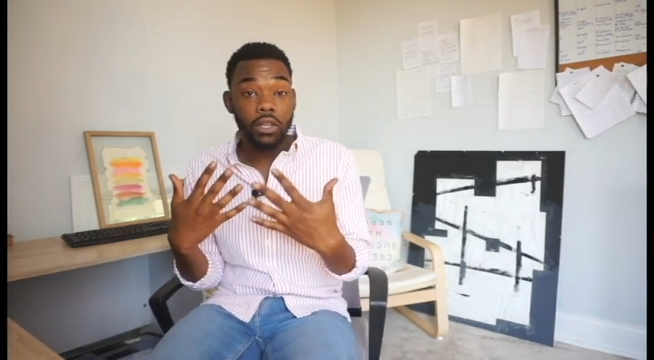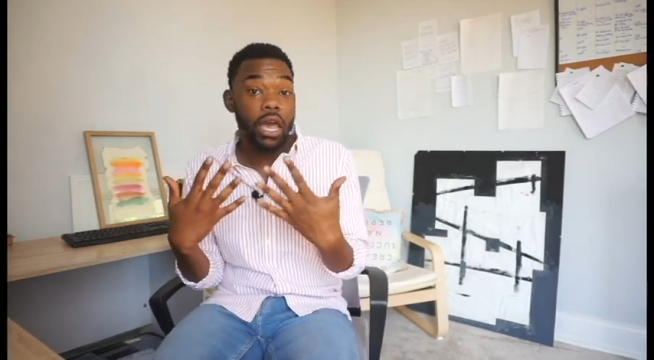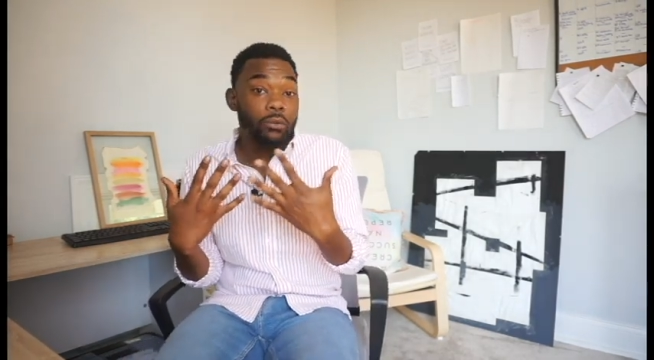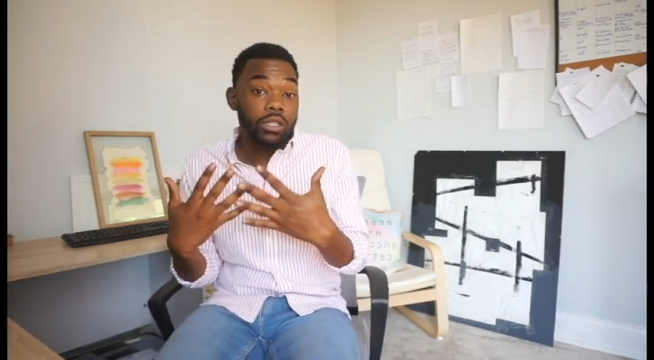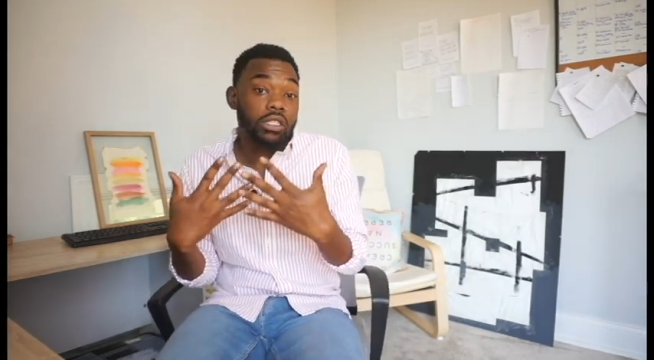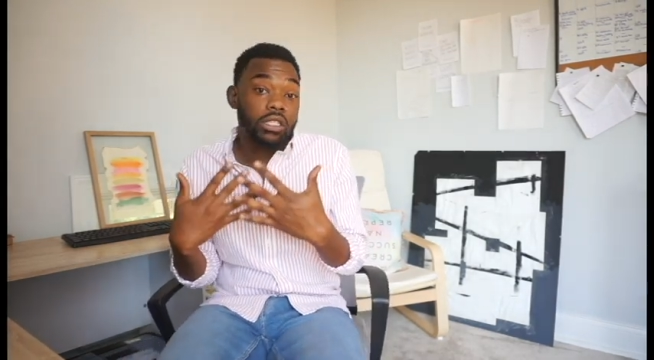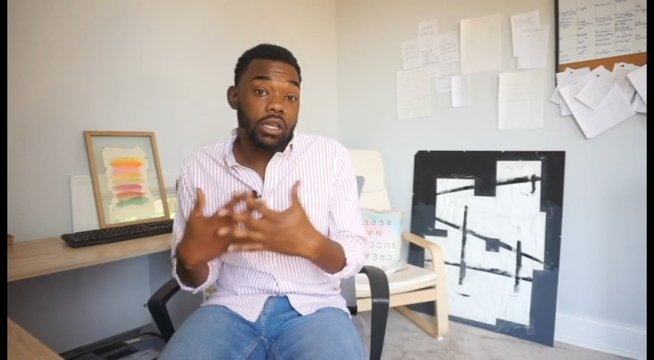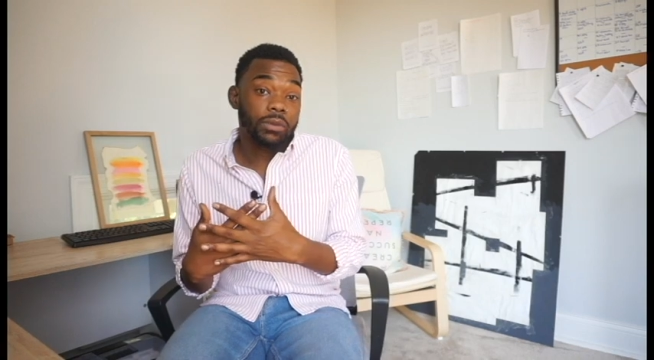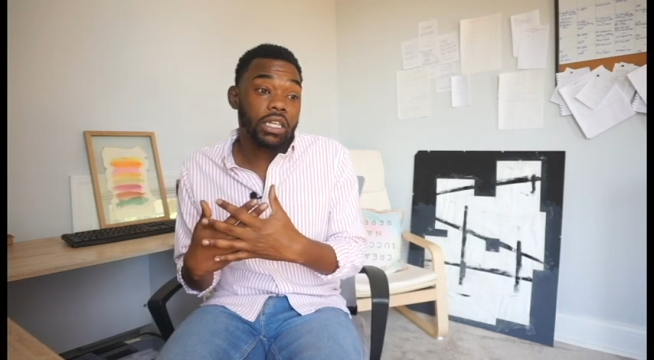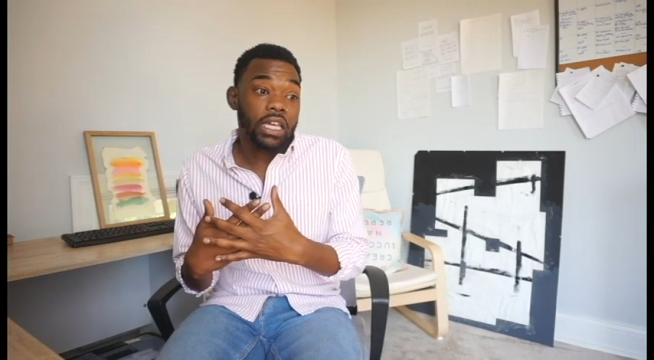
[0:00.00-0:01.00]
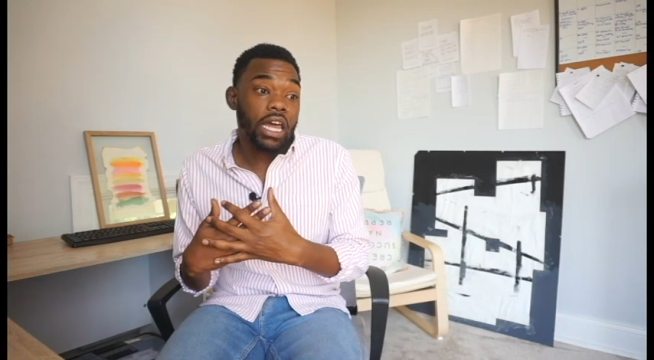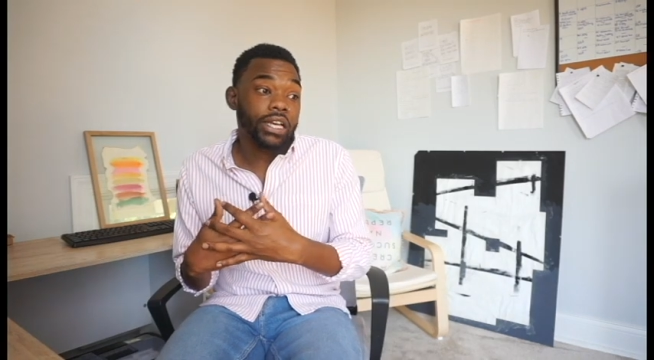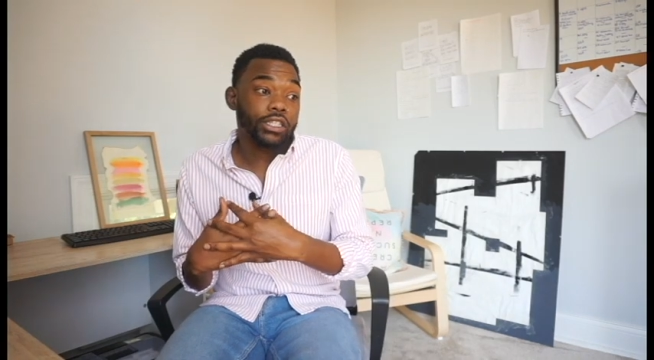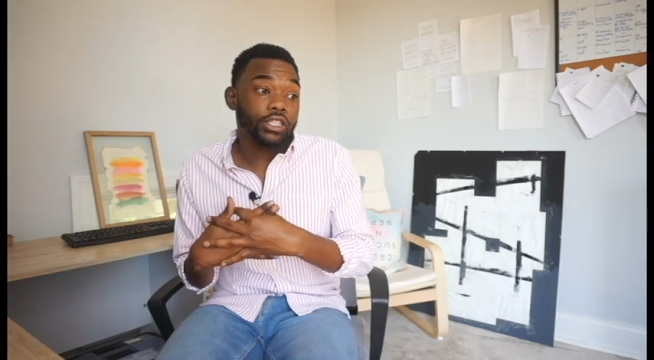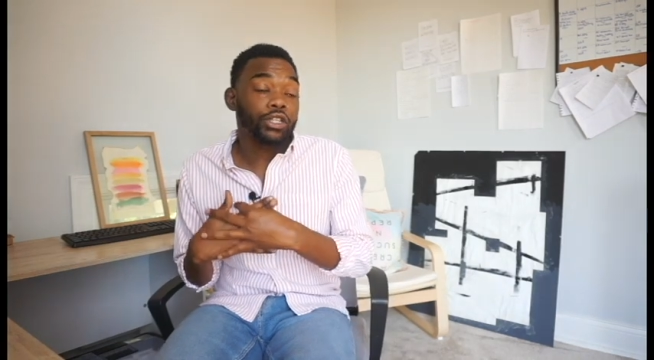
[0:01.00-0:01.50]
That wasn't something that I
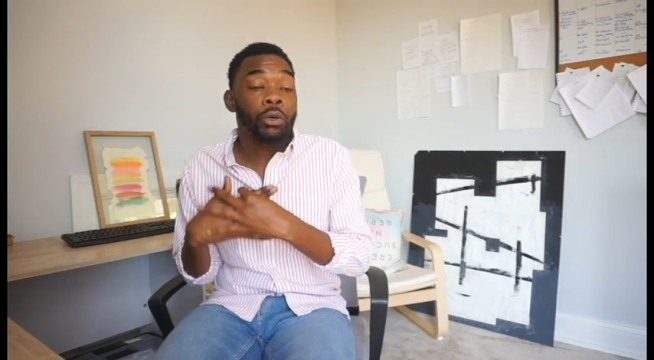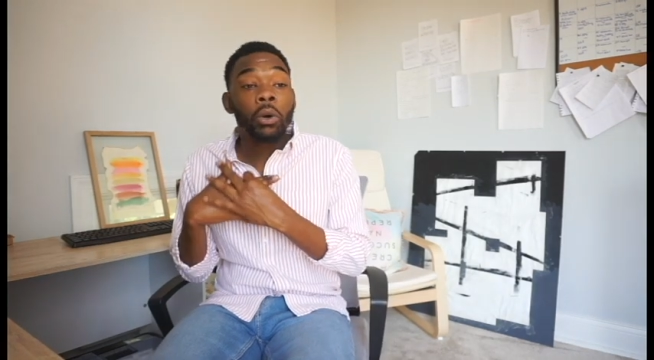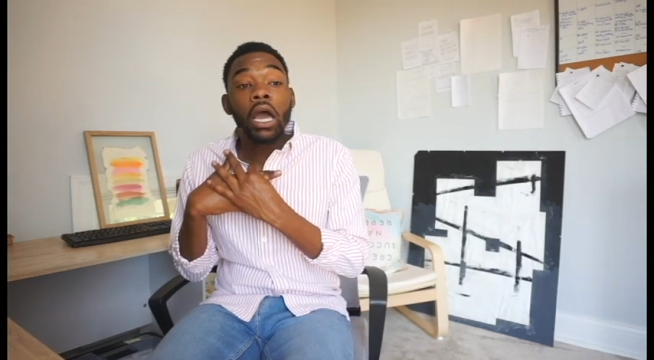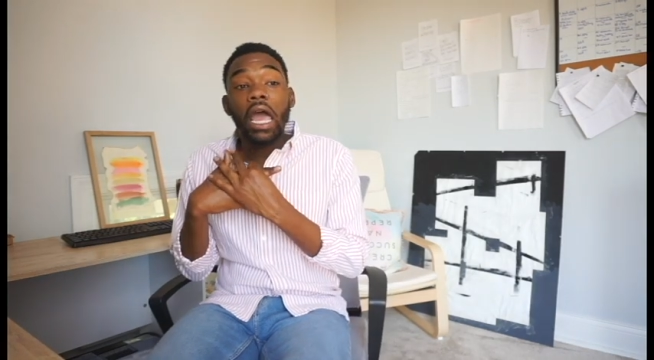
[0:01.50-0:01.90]
could do.